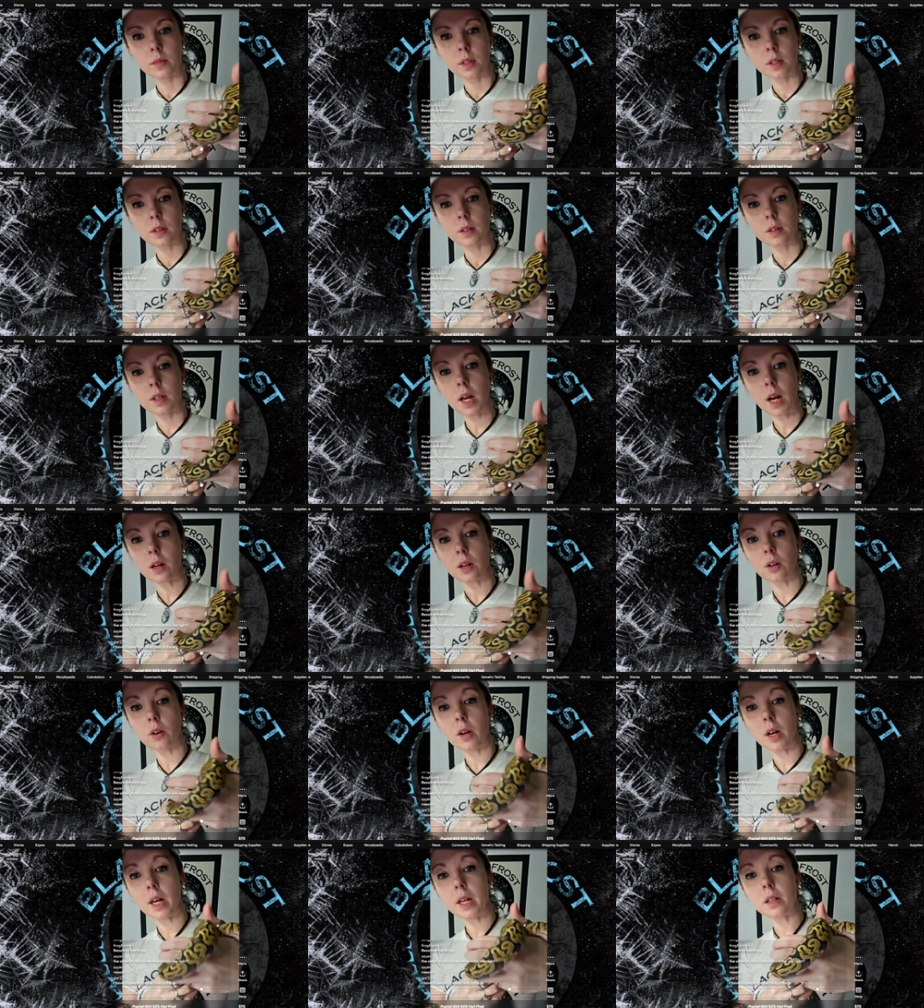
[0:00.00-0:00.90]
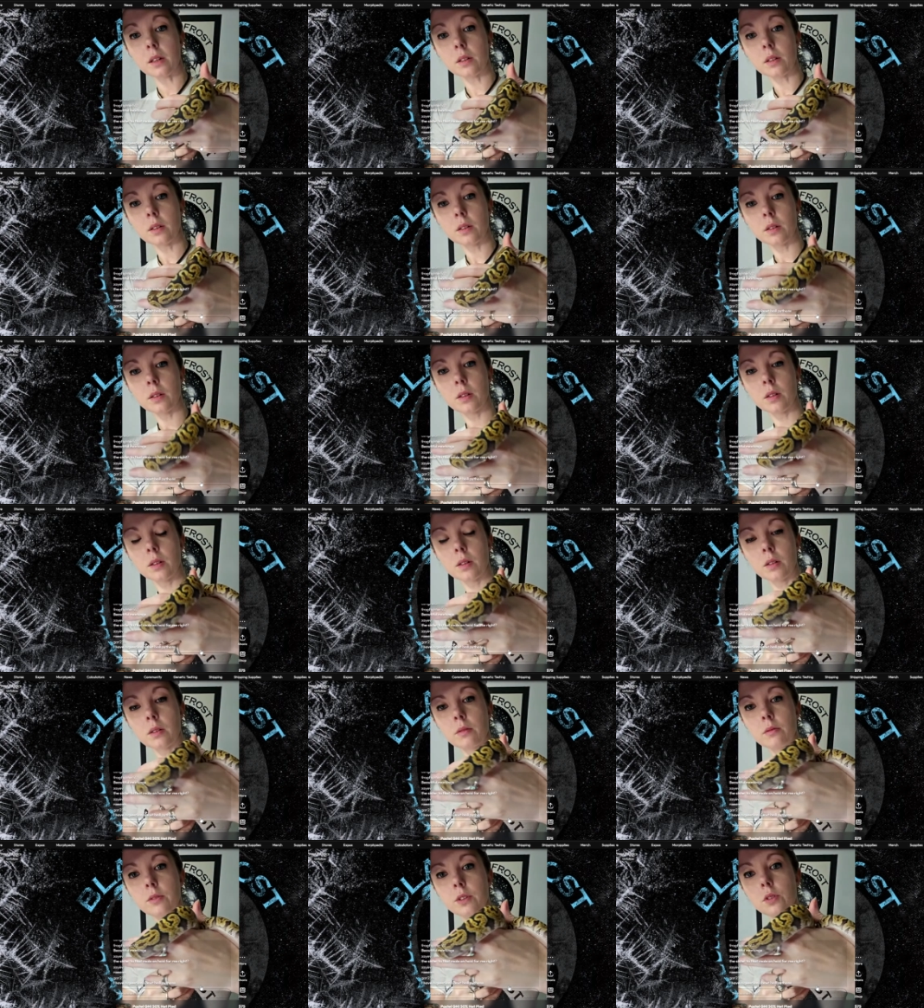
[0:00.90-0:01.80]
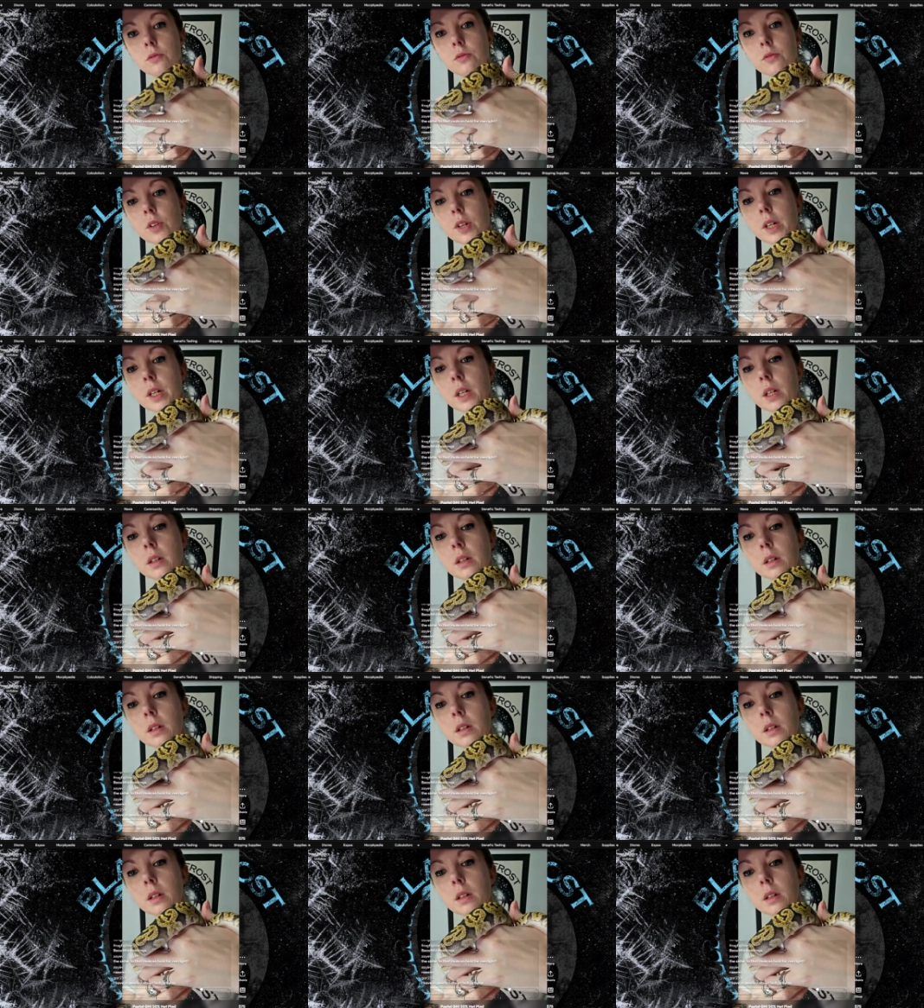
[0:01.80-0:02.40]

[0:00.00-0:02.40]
Yeah, go ahead. Feel free.